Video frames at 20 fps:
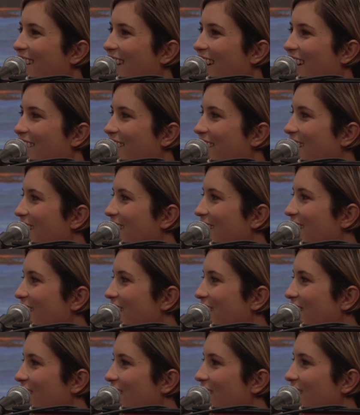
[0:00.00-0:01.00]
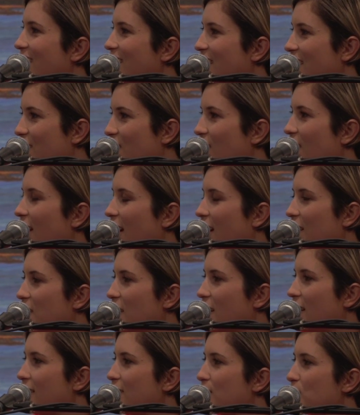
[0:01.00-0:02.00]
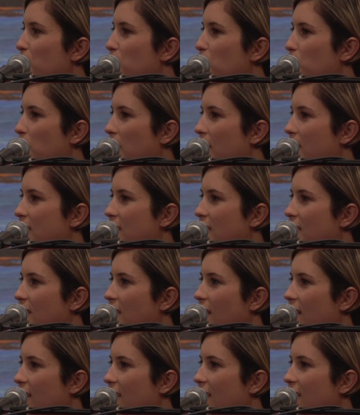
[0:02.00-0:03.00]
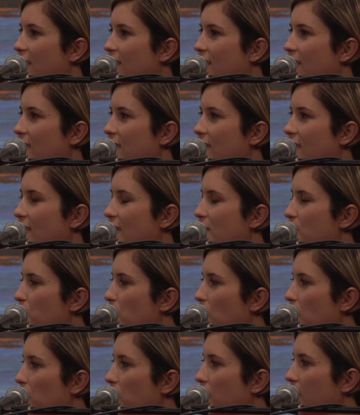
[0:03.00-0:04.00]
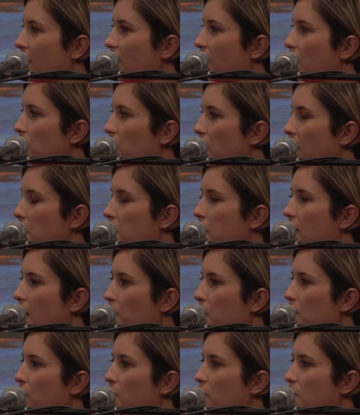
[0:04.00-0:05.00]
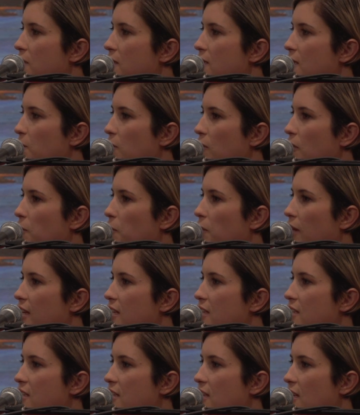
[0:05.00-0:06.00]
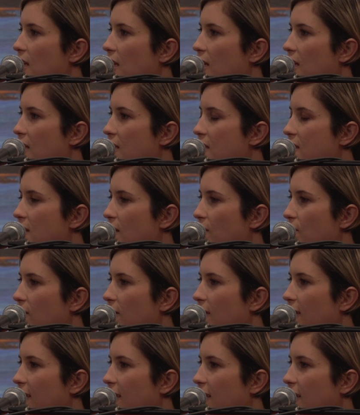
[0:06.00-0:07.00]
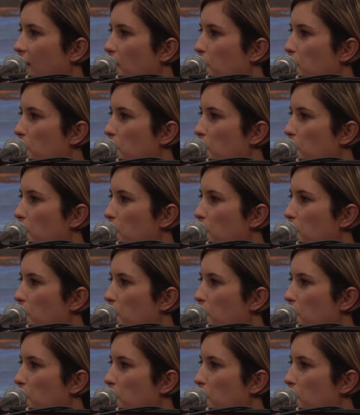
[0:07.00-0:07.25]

and then the Archibald painting, I think it's probably maybe coming from a similar place, in that it's definitely